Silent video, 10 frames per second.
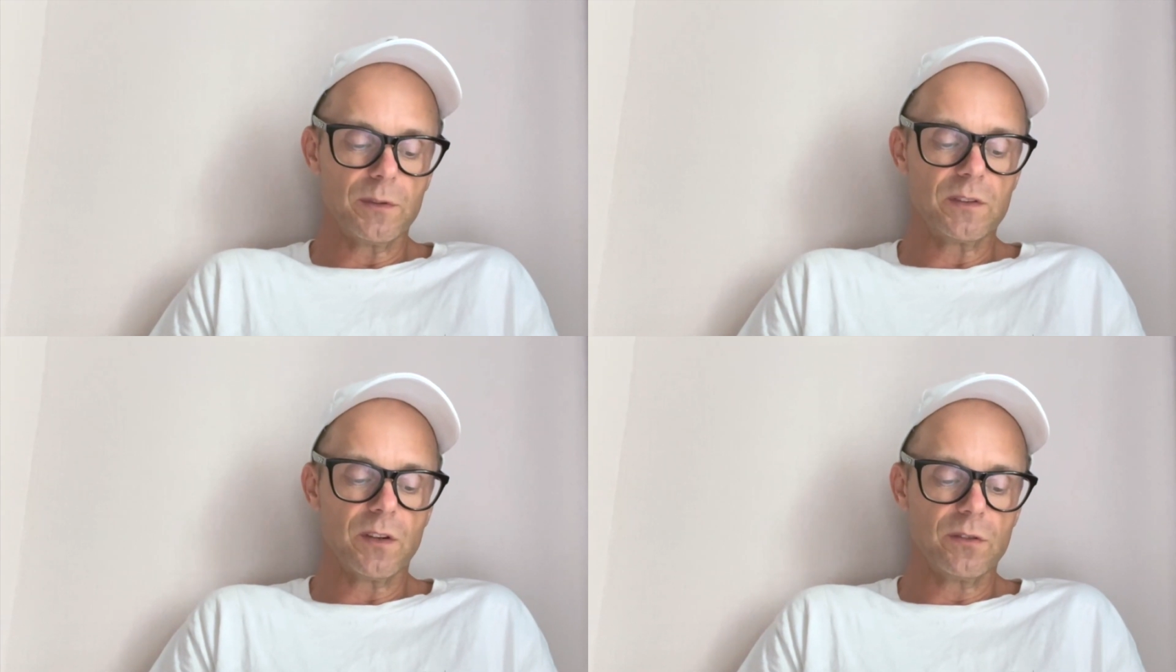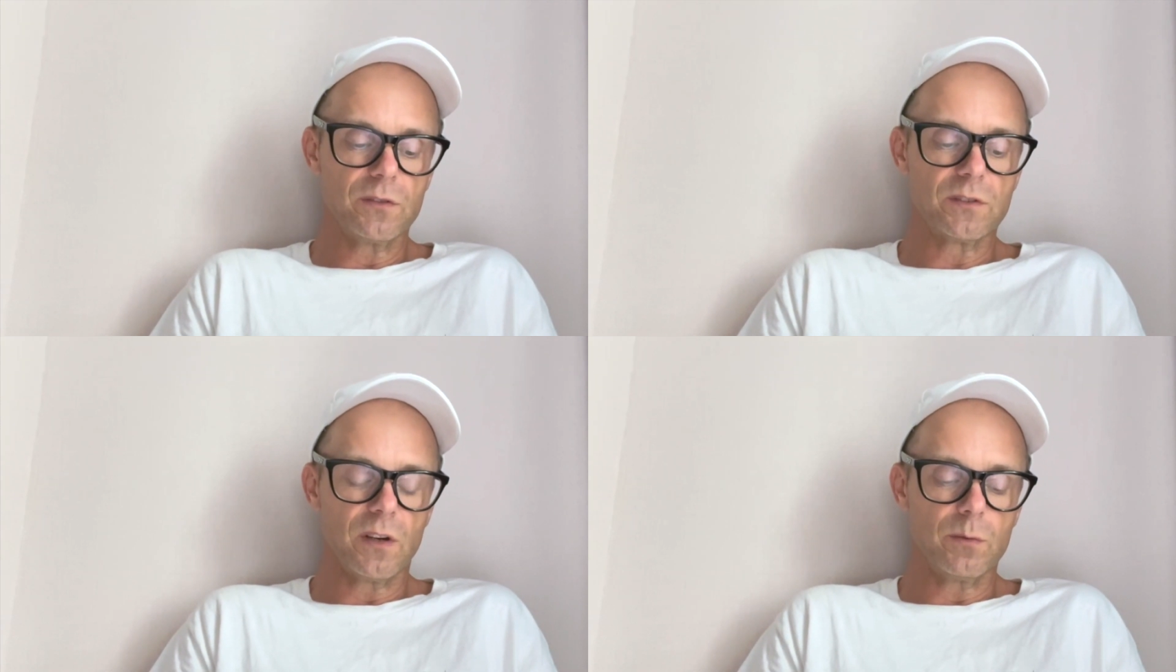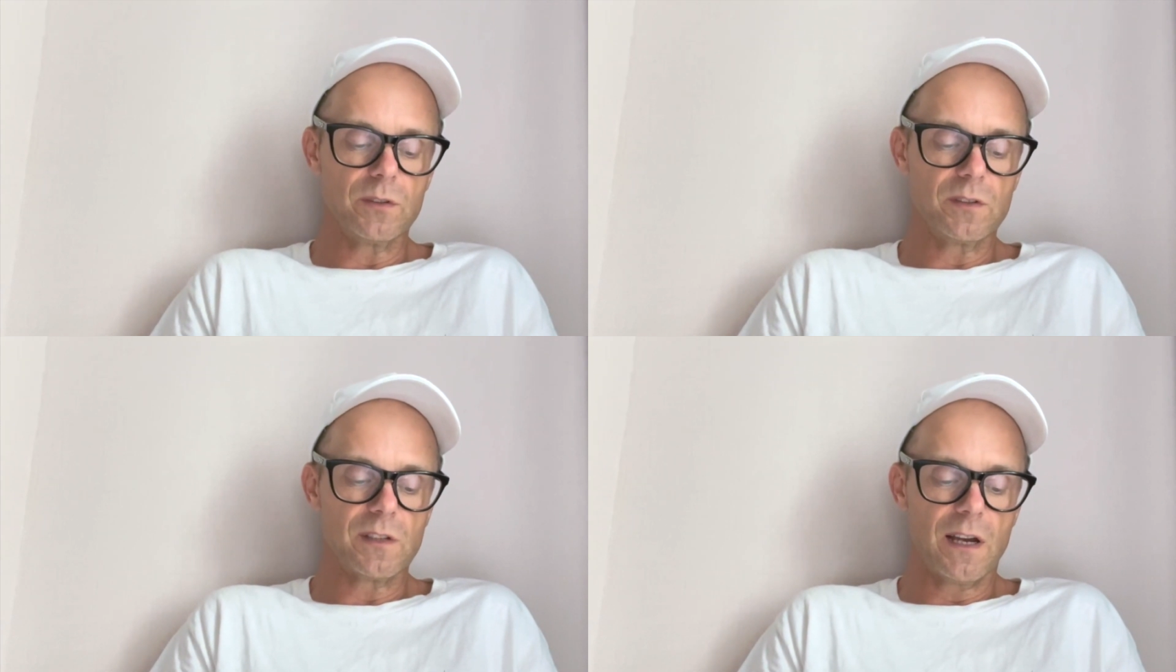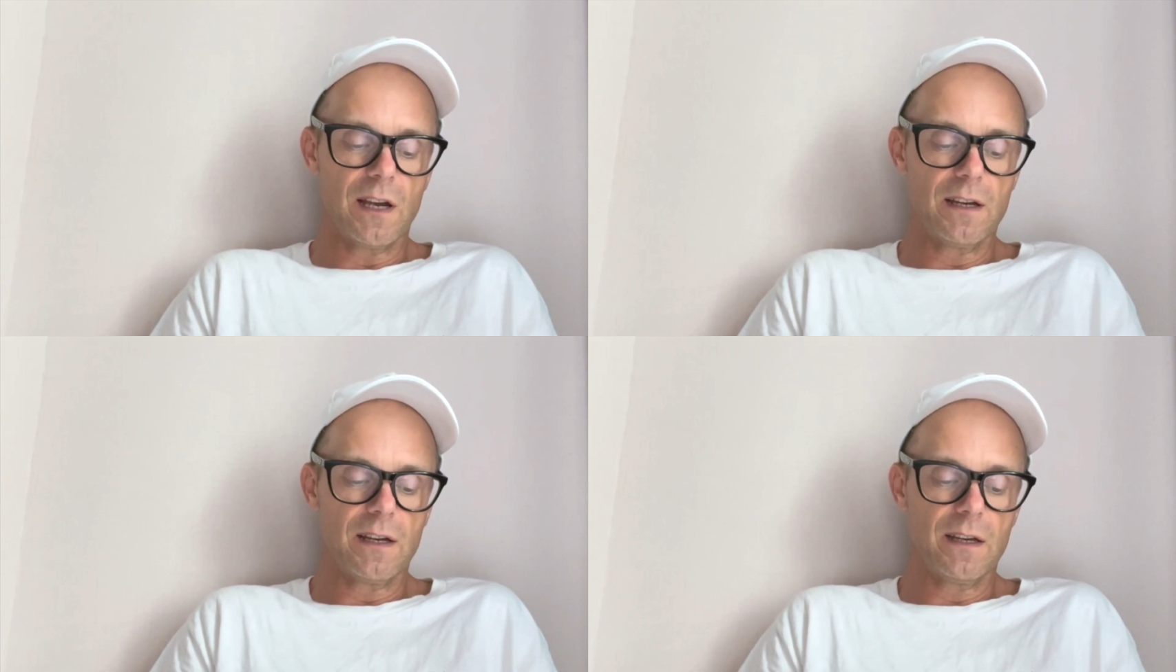So it was
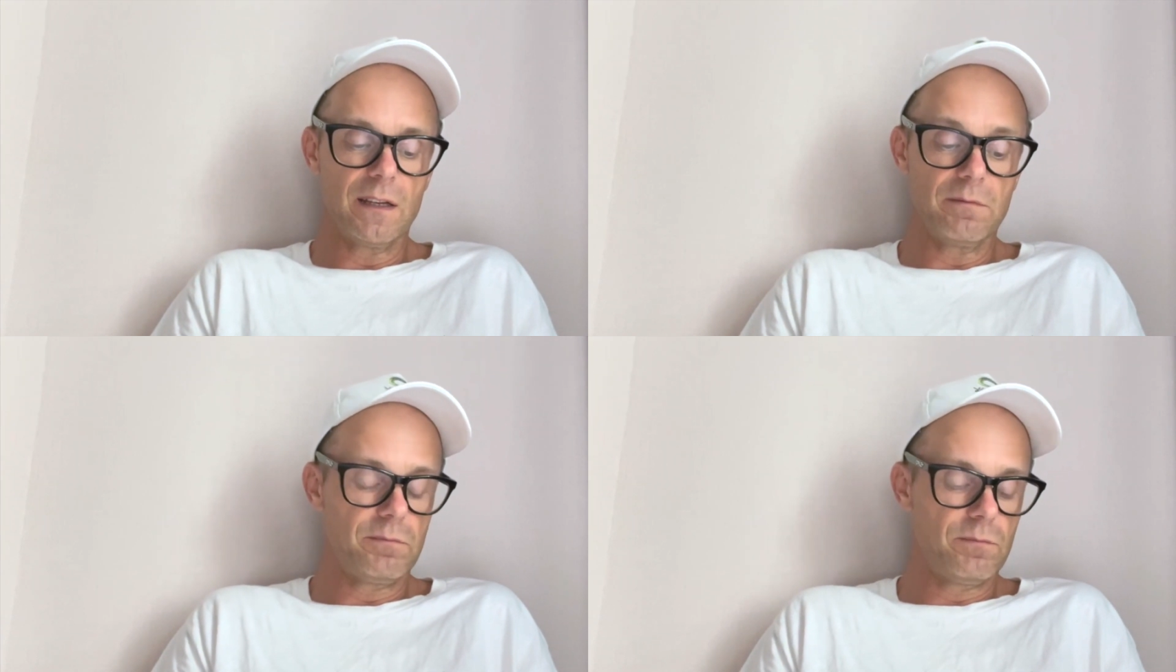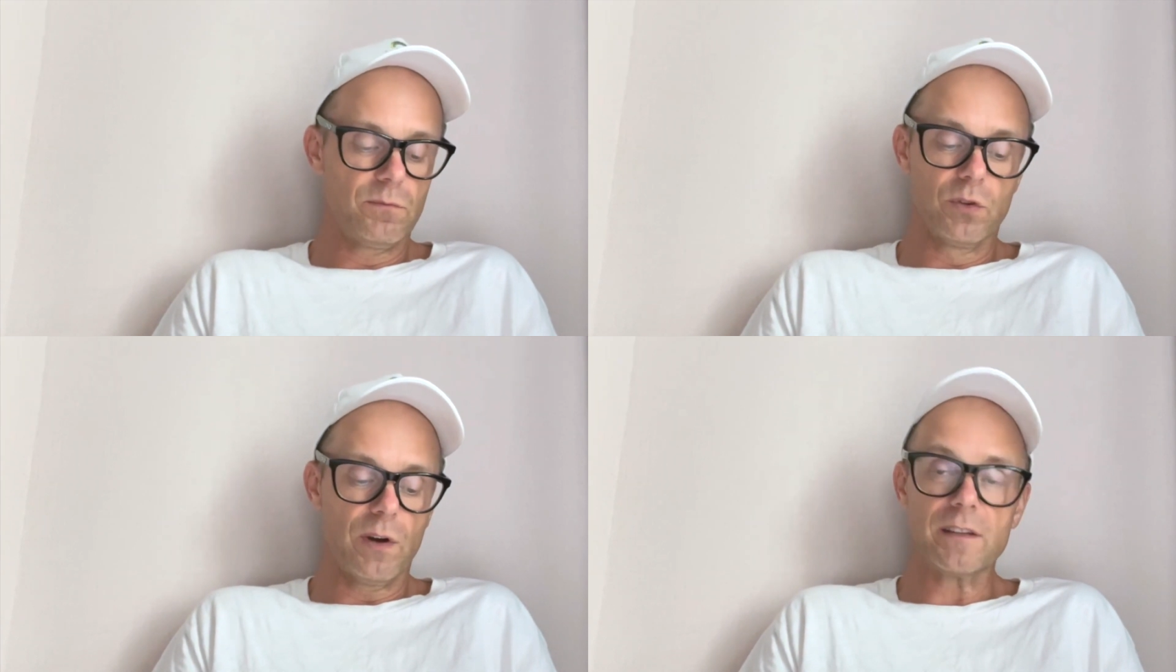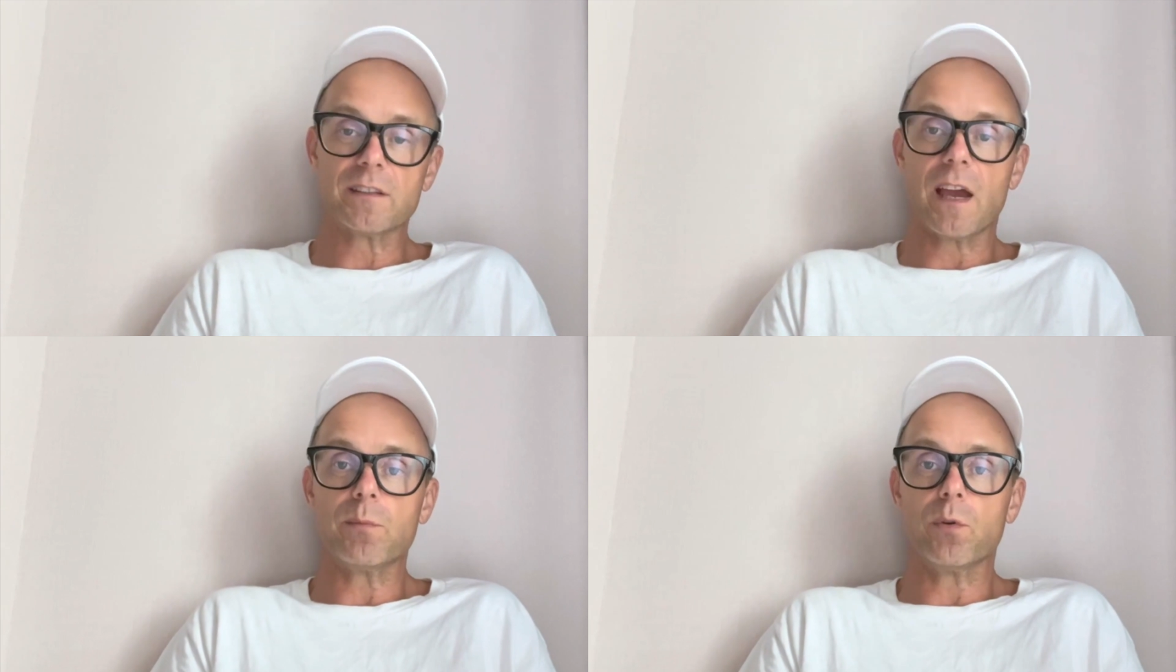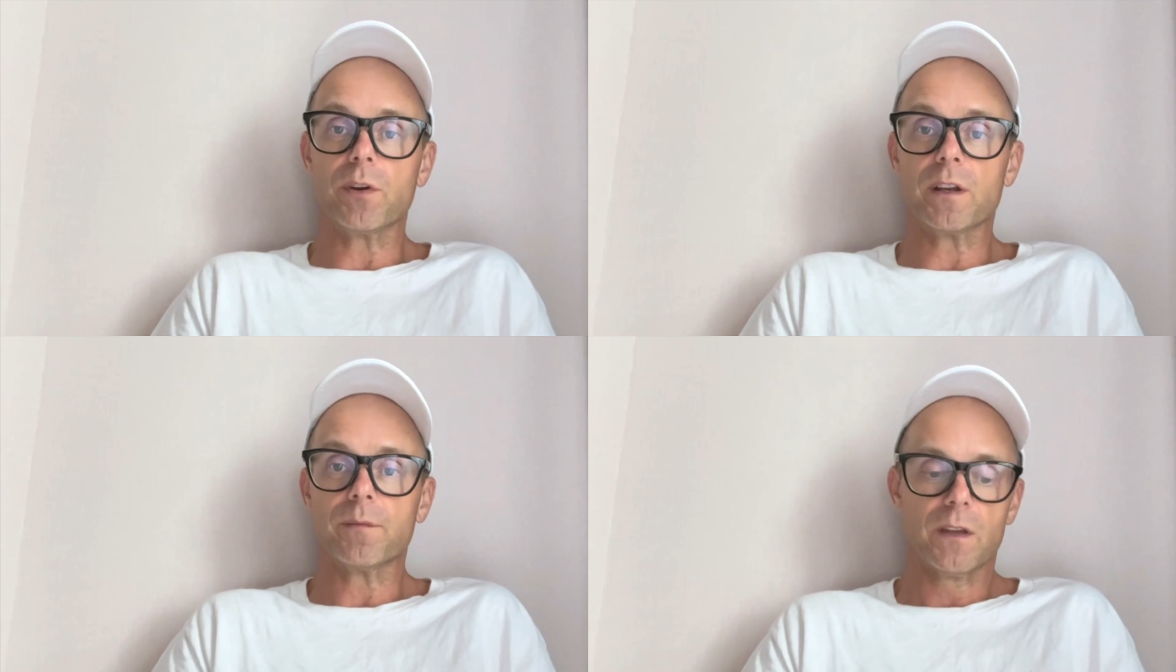great skateboarding,